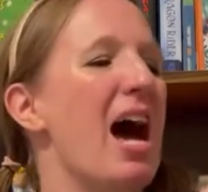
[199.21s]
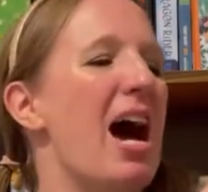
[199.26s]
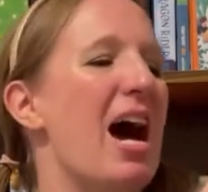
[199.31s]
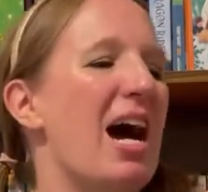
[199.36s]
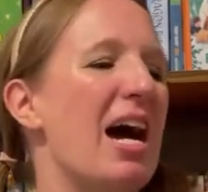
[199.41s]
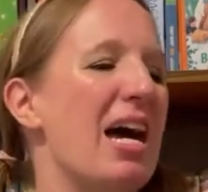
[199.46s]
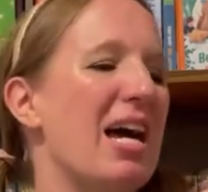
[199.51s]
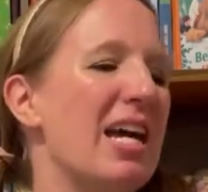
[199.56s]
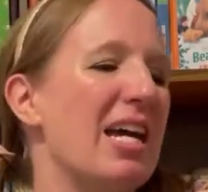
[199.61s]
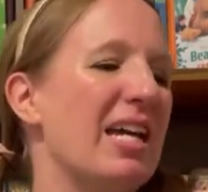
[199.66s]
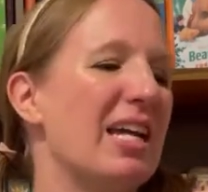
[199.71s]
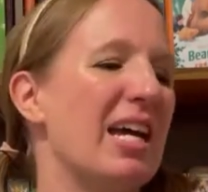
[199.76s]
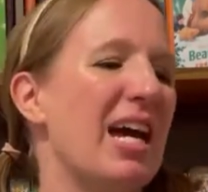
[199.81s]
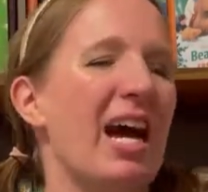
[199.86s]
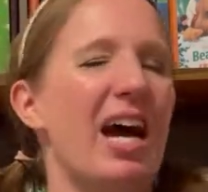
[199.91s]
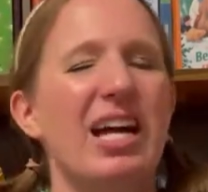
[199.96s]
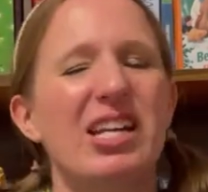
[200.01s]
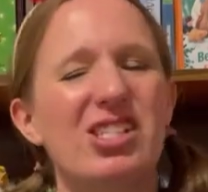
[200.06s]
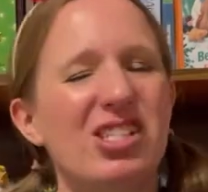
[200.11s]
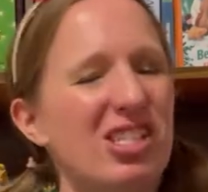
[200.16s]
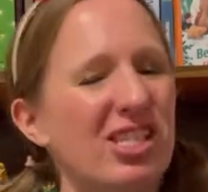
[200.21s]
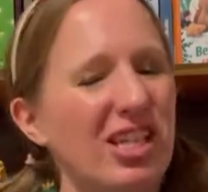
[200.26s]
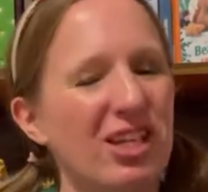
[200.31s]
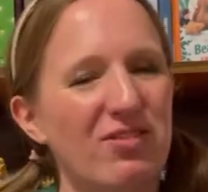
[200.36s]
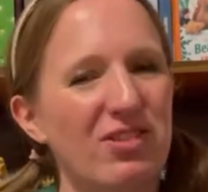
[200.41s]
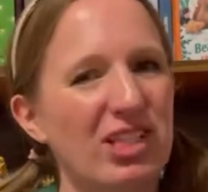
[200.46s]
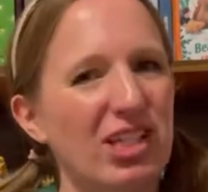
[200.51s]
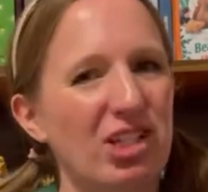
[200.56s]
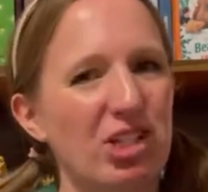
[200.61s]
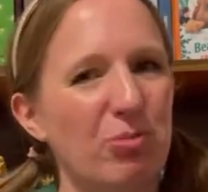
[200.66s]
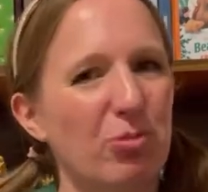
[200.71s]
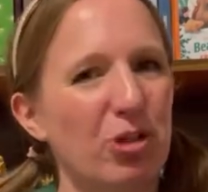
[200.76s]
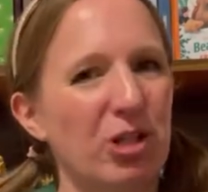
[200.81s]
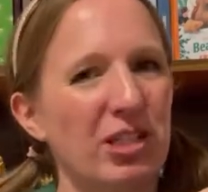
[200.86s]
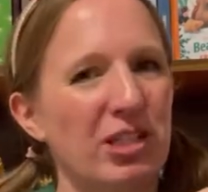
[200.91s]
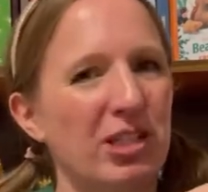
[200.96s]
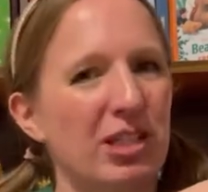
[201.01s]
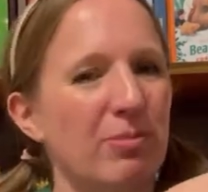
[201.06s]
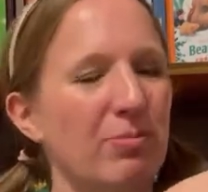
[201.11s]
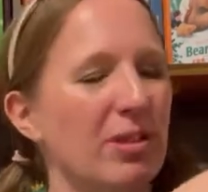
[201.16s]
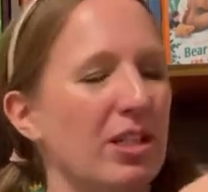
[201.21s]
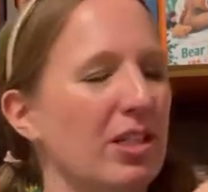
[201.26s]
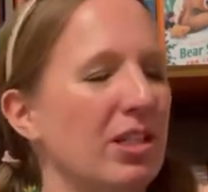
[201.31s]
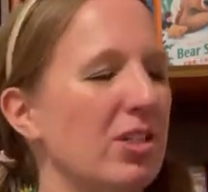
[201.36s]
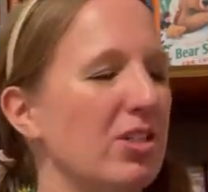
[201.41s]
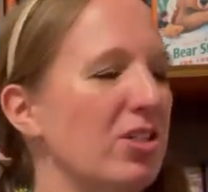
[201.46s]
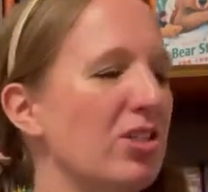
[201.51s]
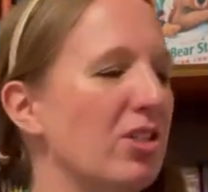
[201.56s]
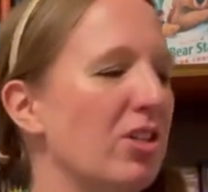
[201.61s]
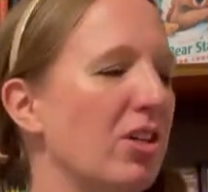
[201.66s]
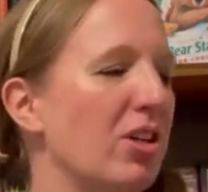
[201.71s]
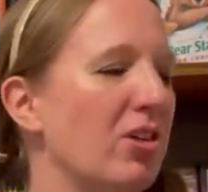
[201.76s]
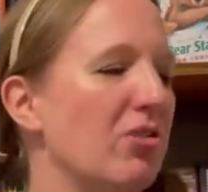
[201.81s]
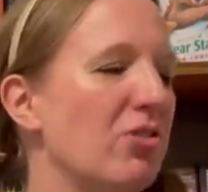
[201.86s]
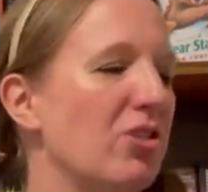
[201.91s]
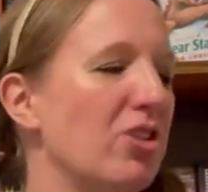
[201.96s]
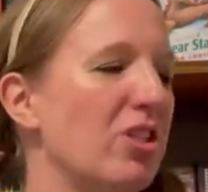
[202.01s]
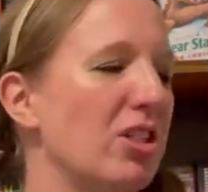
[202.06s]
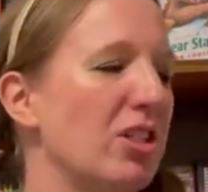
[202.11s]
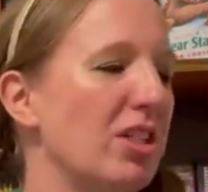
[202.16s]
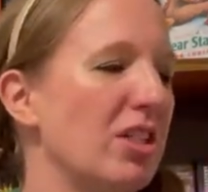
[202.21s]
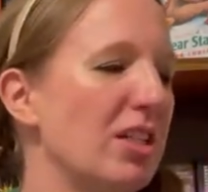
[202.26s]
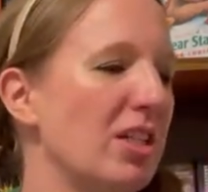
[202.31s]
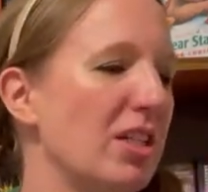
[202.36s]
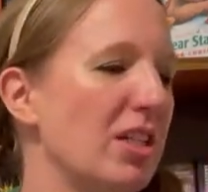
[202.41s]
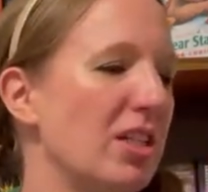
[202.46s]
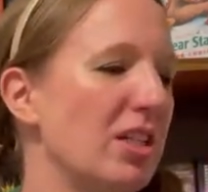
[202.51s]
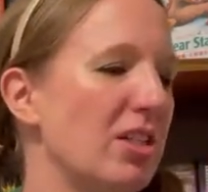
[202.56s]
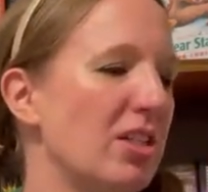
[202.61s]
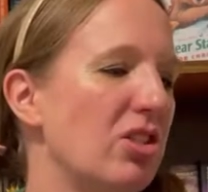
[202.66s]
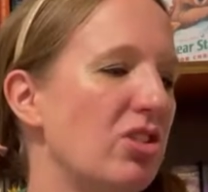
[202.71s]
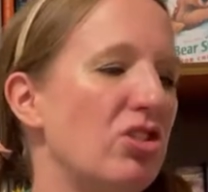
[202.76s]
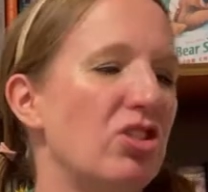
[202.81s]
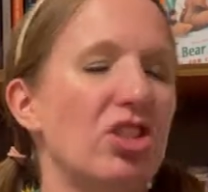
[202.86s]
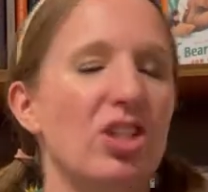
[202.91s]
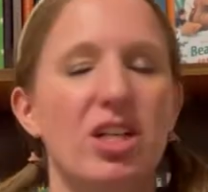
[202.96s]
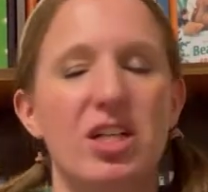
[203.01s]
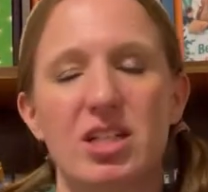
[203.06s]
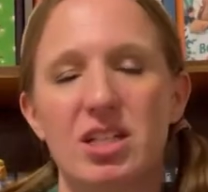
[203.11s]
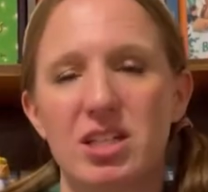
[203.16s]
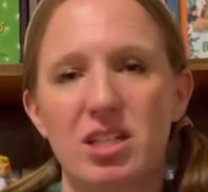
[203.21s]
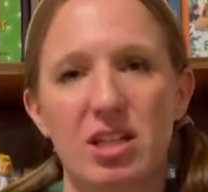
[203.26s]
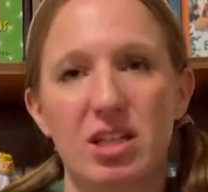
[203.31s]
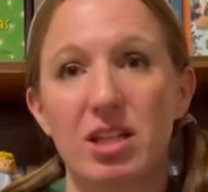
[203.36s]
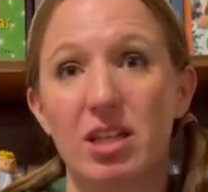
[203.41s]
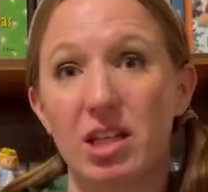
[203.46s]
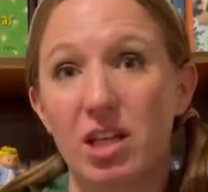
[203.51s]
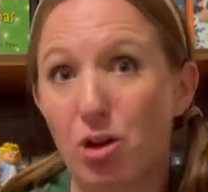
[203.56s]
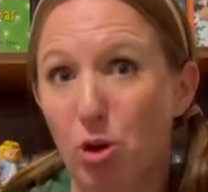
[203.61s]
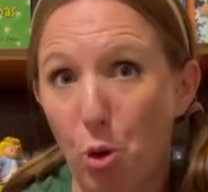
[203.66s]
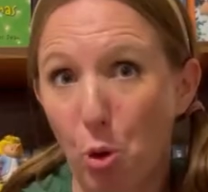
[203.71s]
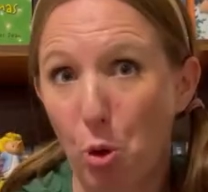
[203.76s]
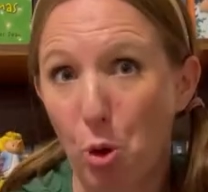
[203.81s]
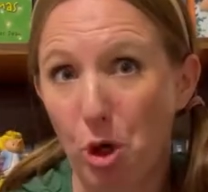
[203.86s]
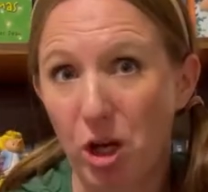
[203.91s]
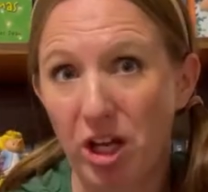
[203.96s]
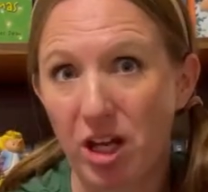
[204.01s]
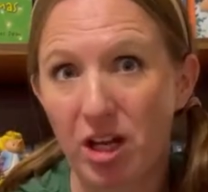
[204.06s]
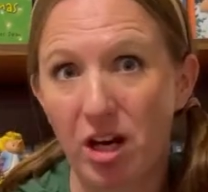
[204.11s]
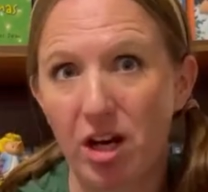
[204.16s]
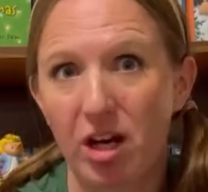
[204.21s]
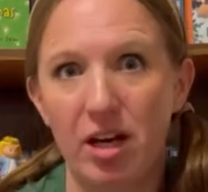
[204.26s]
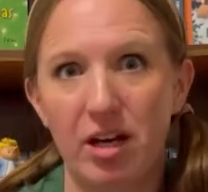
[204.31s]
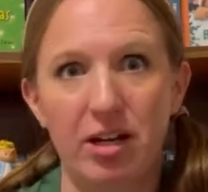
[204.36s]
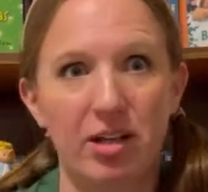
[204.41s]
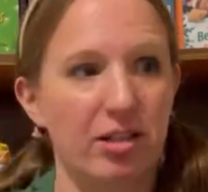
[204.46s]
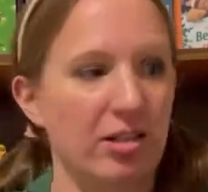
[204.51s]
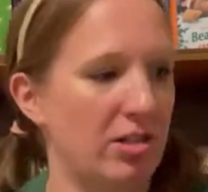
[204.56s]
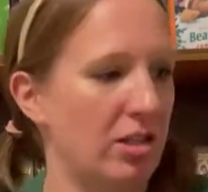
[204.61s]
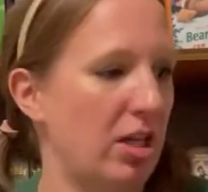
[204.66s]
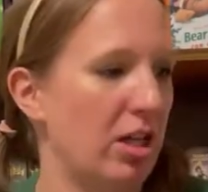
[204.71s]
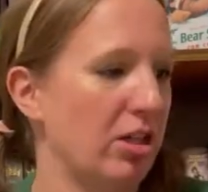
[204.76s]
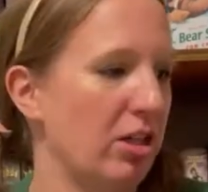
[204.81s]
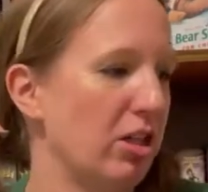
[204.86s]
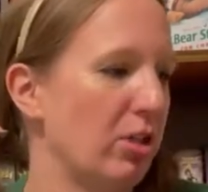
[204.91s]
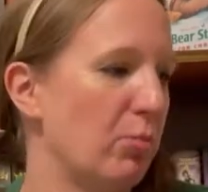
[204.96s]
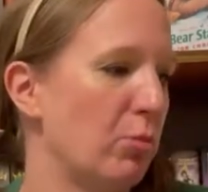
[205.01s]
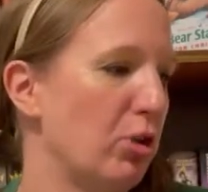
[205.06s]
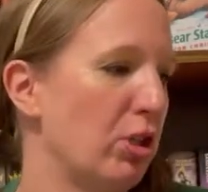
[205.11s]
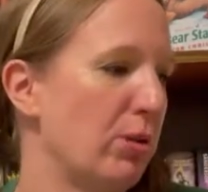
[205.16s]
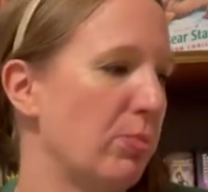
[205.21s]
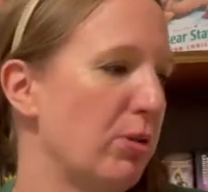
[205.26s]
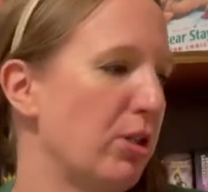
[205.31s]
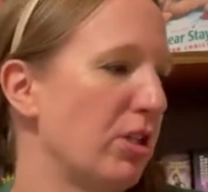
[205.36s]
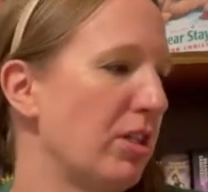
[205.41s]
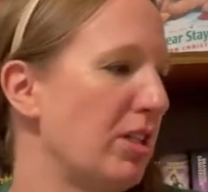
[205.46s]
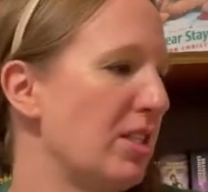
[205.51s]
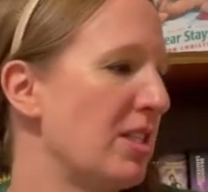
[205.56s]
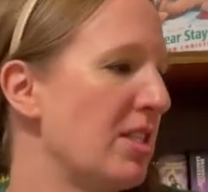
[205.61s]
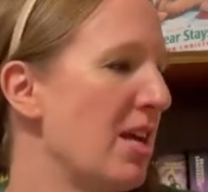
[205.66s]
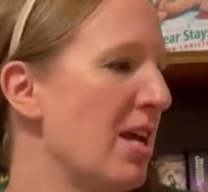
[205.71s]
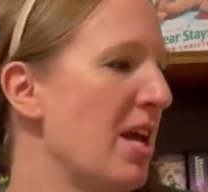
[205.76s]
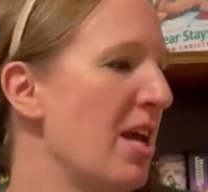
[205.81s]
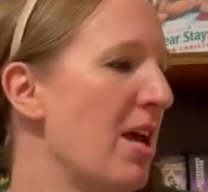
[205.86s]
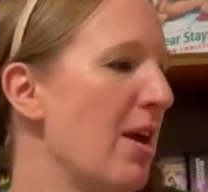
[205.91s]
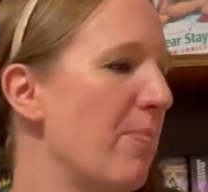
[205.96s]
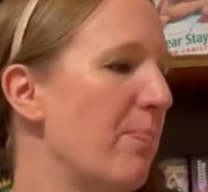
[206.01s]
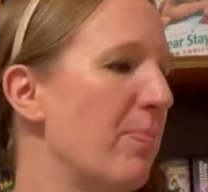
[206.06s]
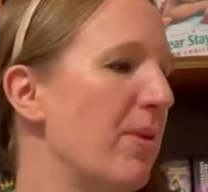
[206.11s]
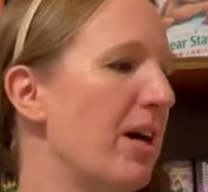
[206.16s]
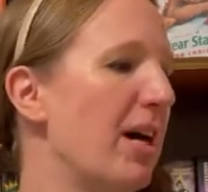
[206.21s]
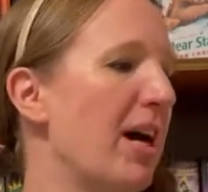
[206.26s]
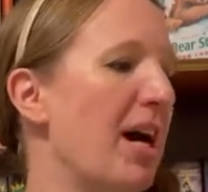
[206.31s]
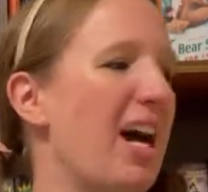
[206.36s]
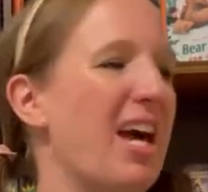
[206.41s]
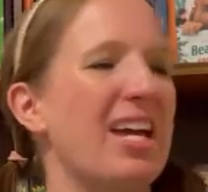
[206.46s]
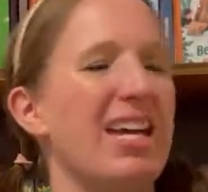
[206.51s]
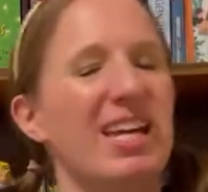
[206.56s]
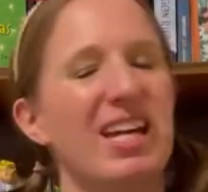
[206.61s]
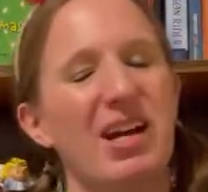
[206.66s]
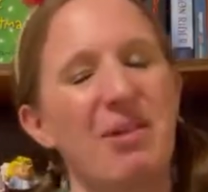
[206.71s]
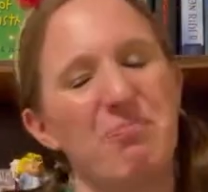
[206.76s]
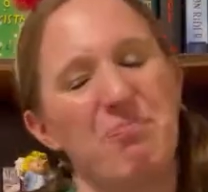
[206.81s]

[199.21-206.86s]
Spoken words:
I just love Sandra Boynton because, you know, she is just the authority on toddler board books. But I